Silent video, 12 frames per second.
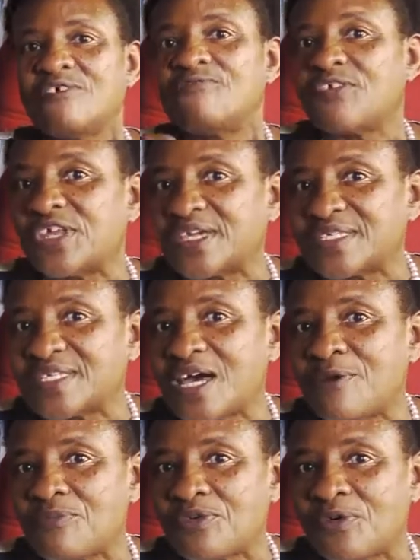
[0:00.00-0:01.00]
For
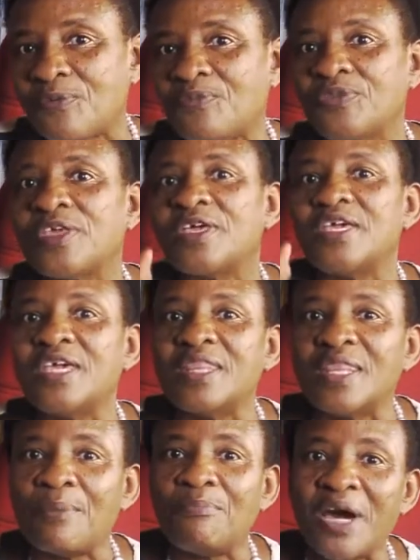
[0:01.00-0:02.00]
example,
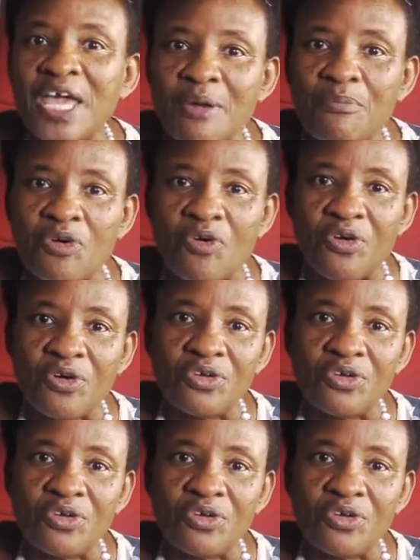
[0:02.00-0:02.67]
in the Bible,